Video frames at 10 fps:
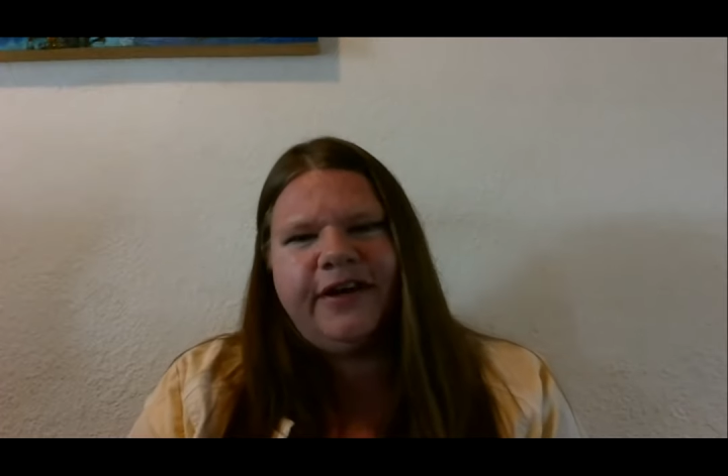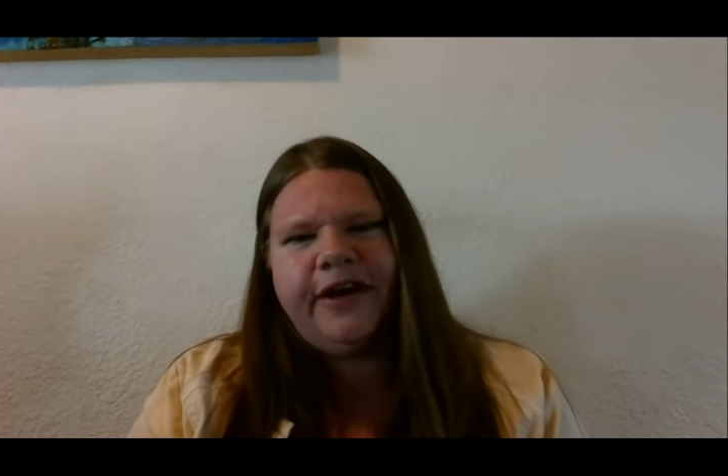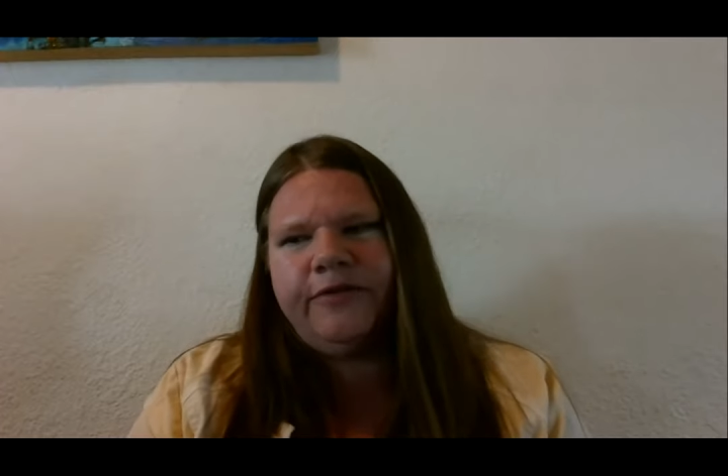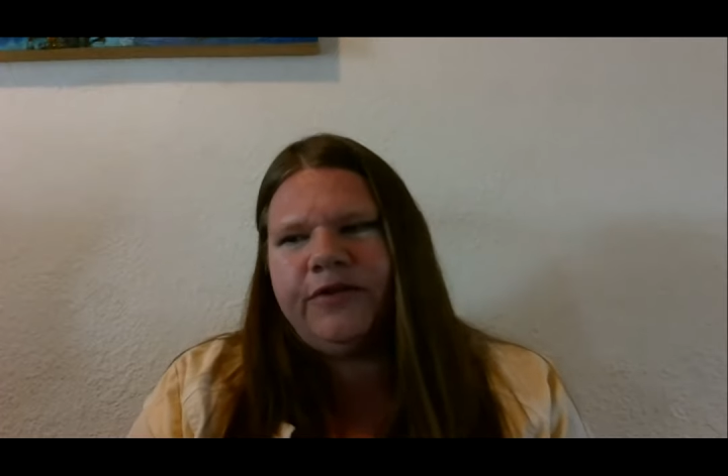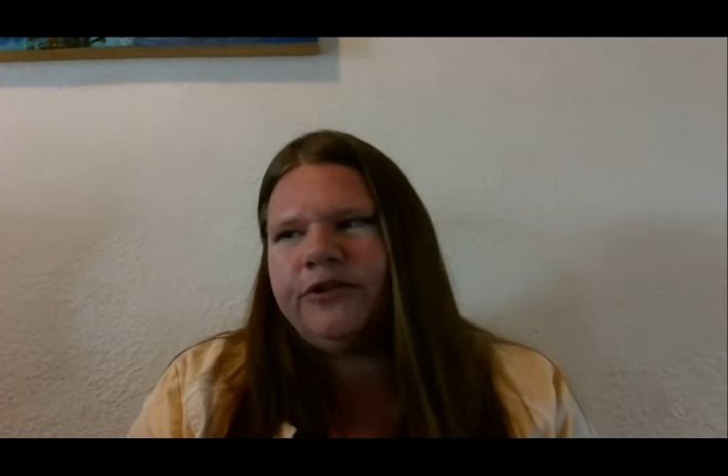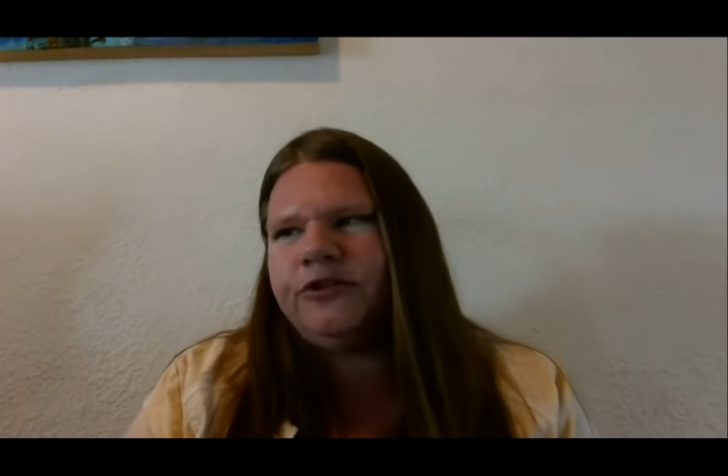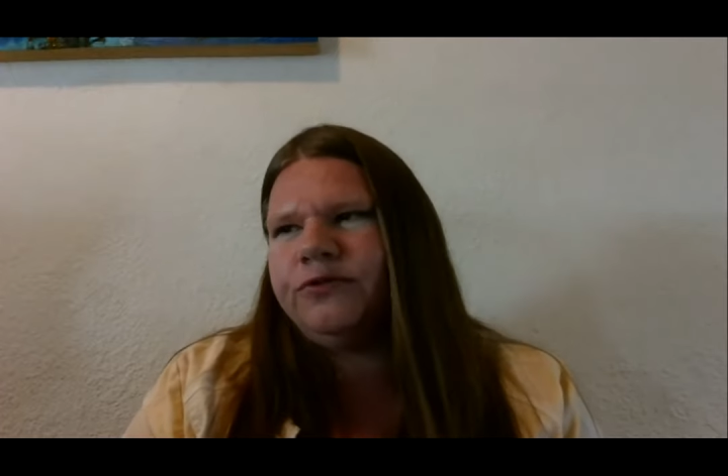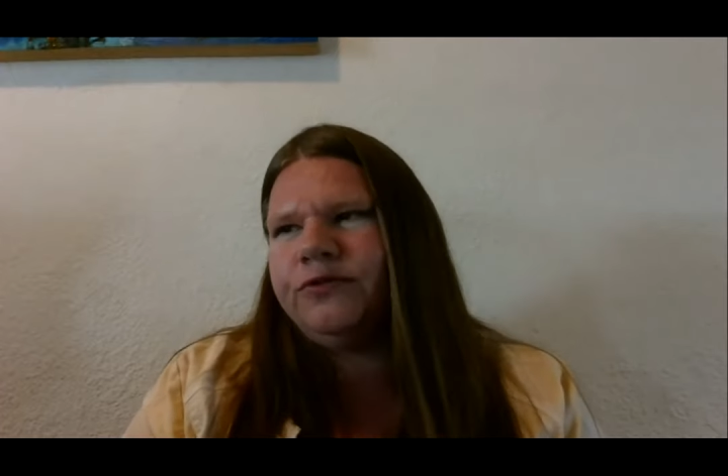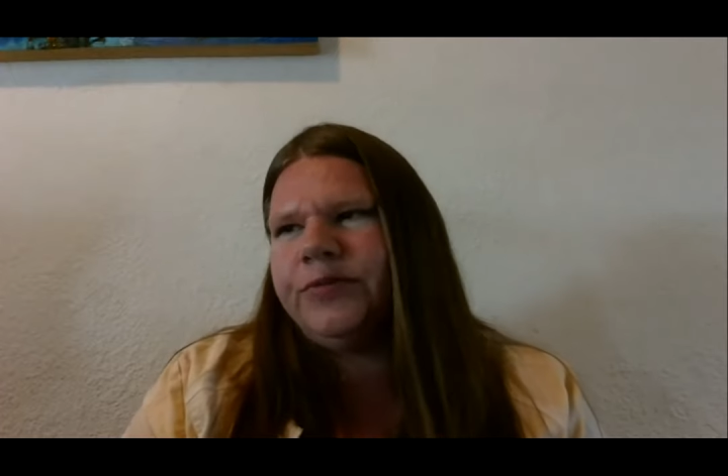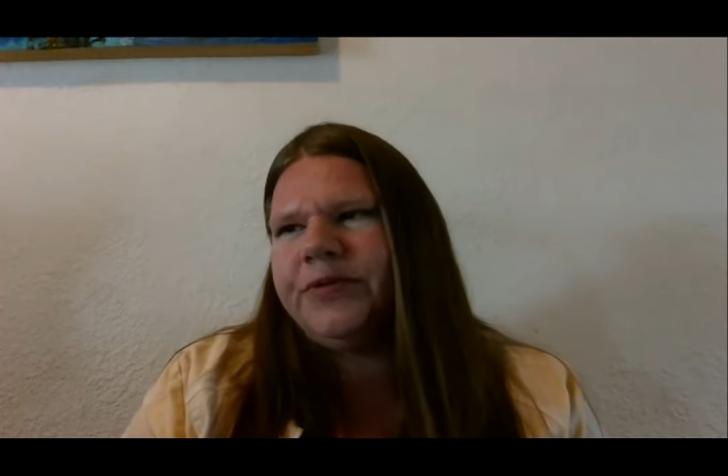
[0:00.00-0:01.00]
having a
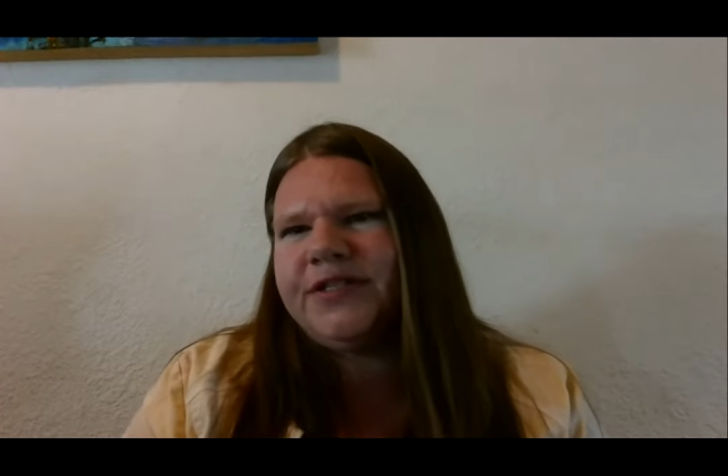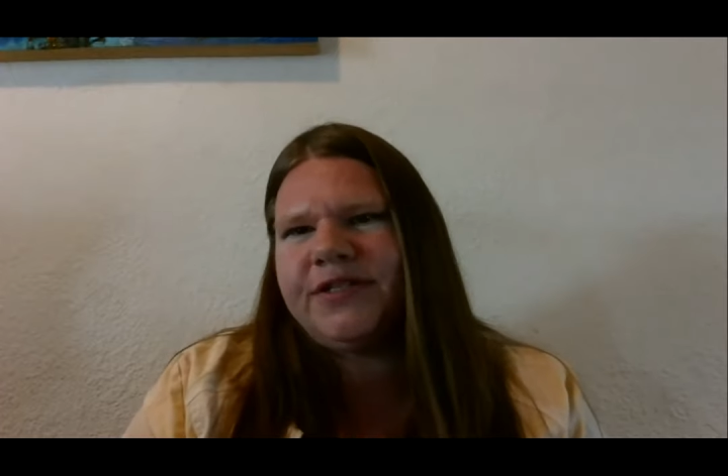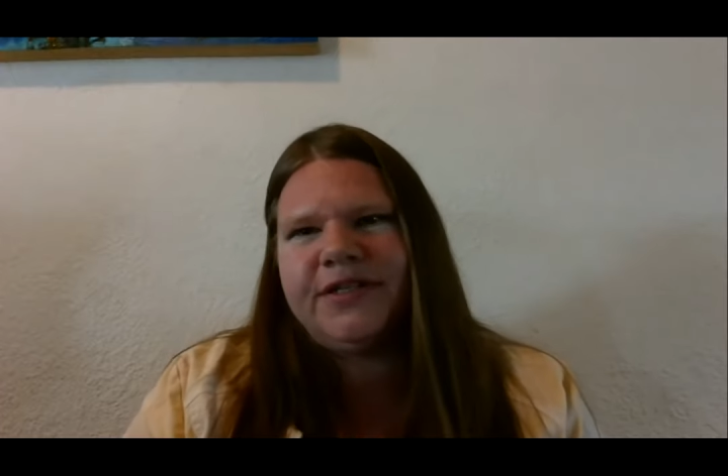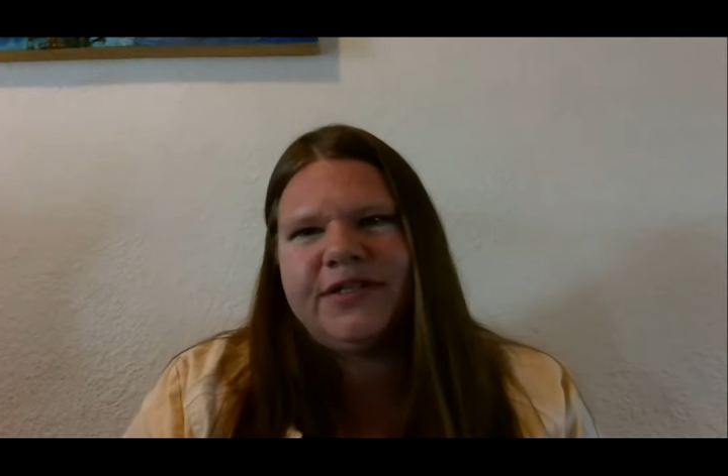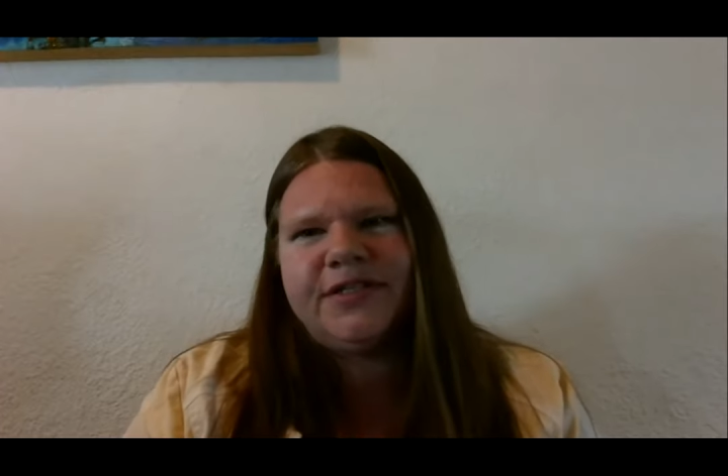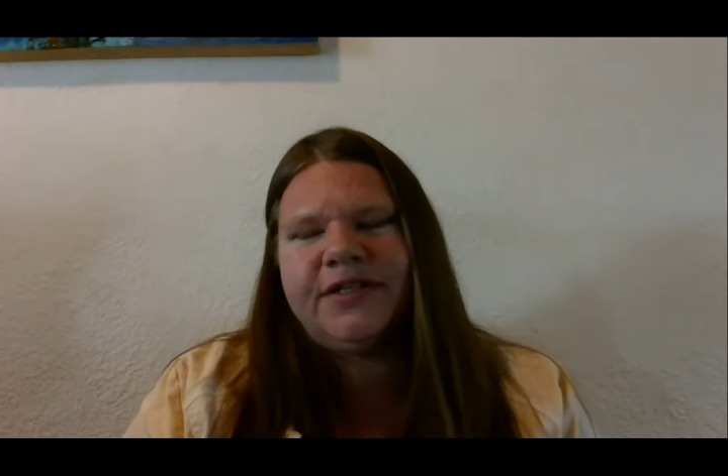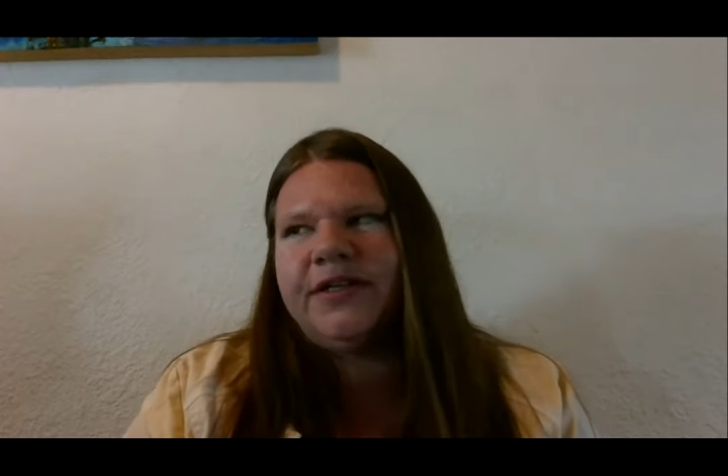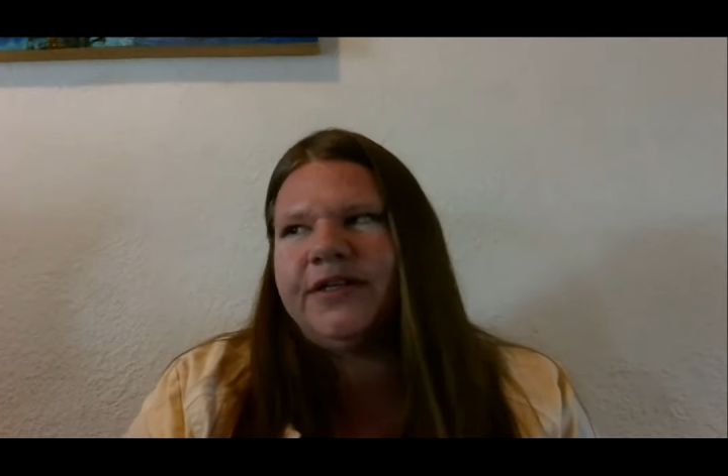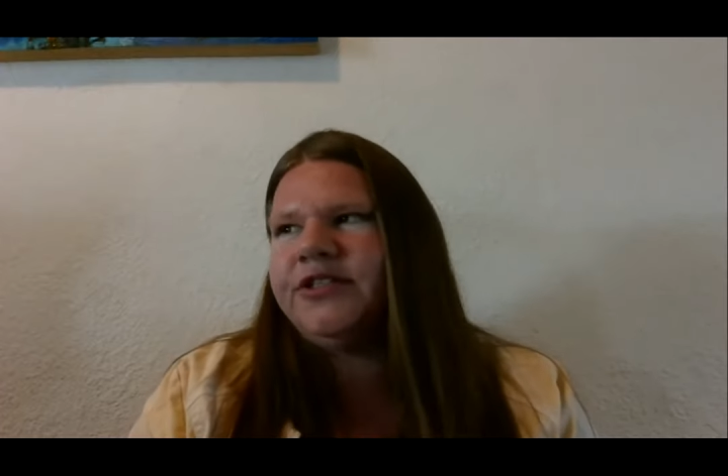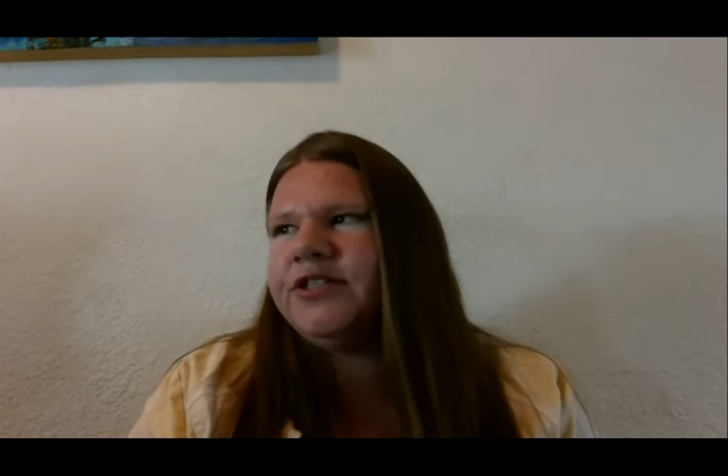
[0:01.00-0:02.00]
jewelry business, and
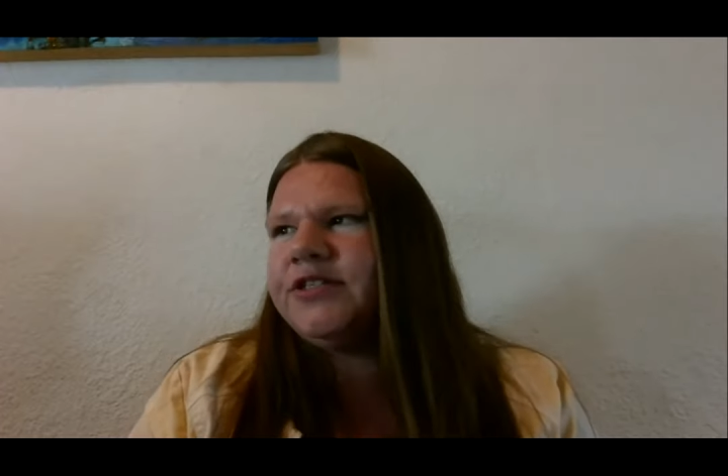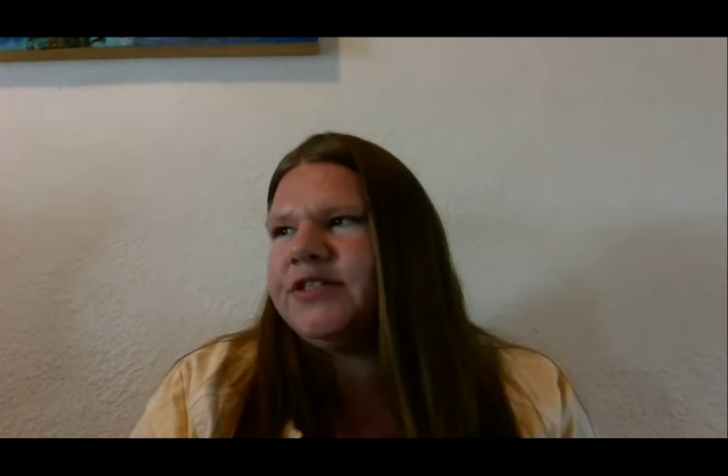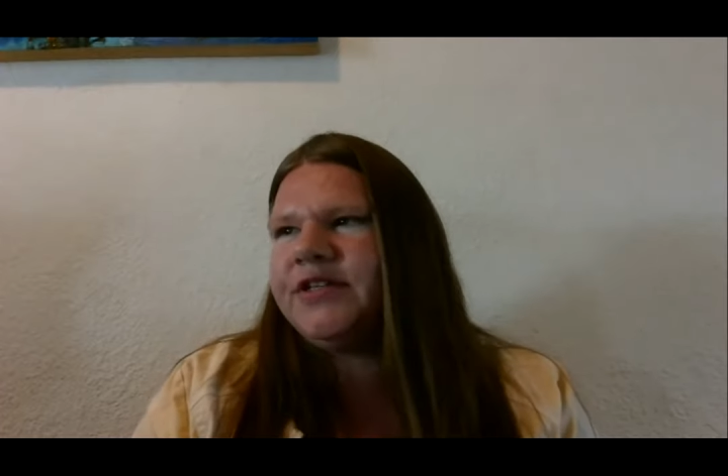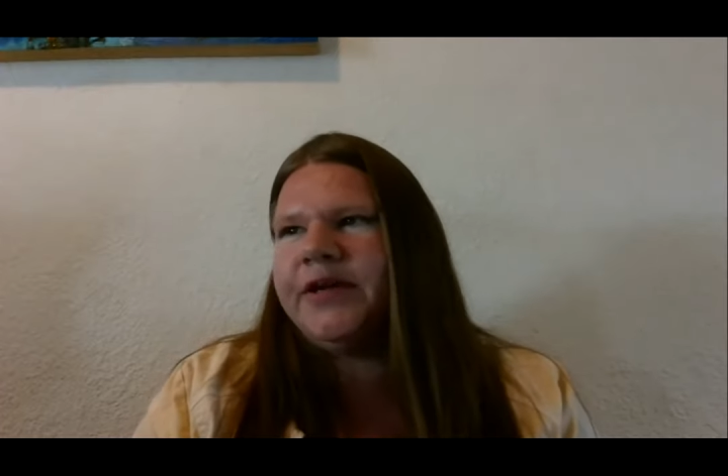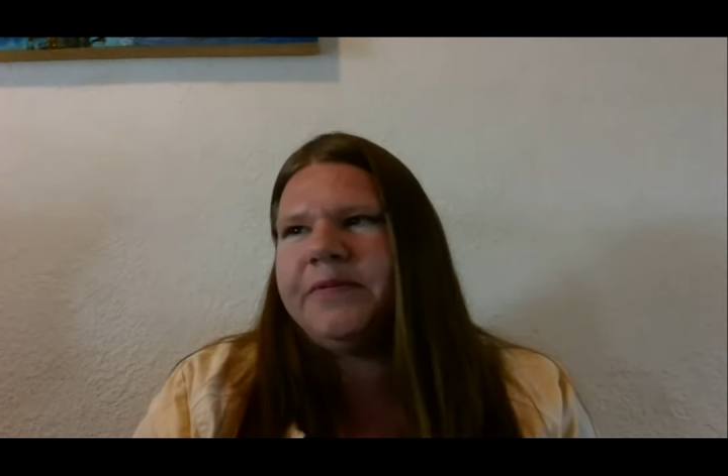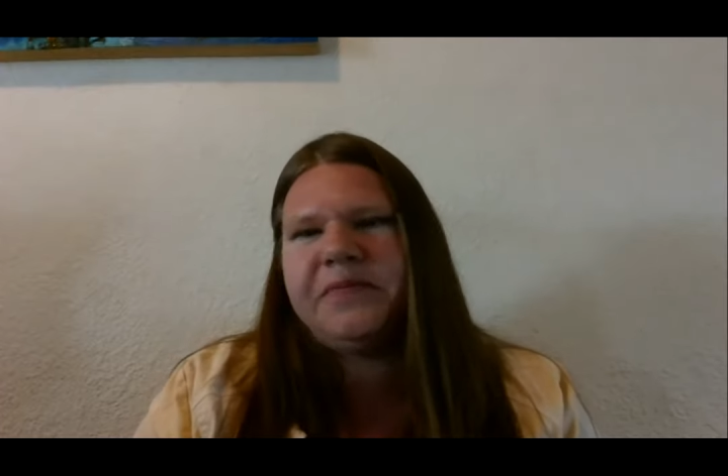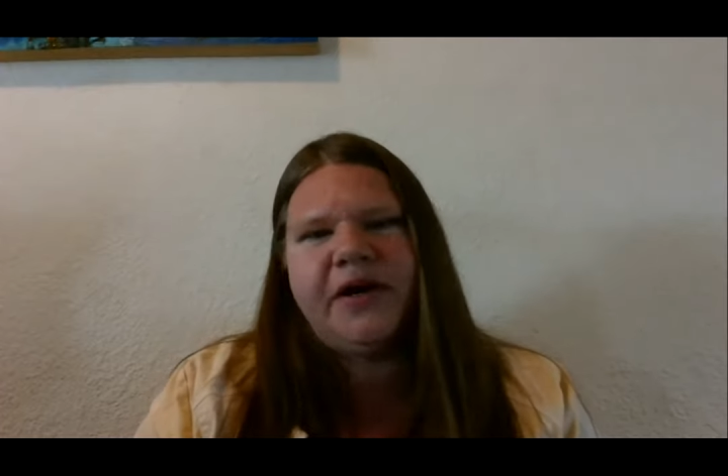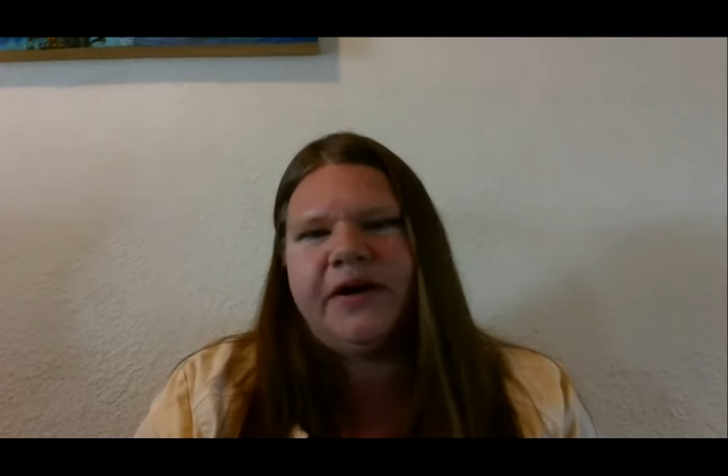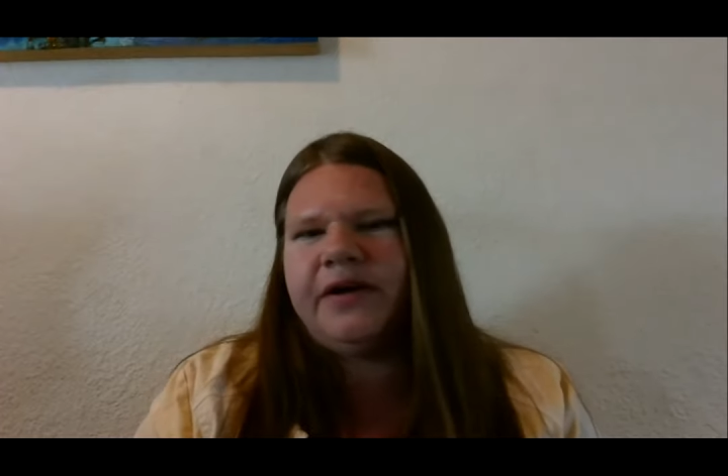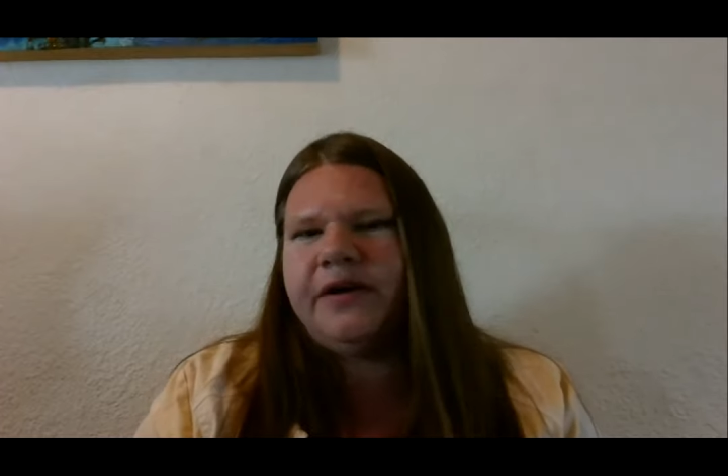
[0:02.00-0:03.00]
I just am
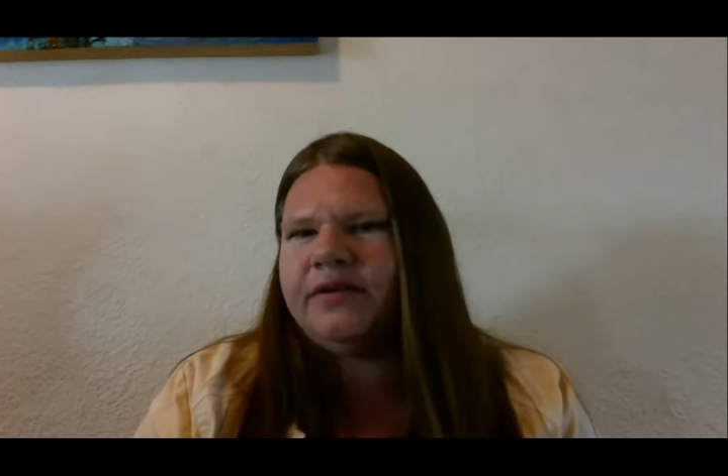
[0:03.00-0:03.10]
not.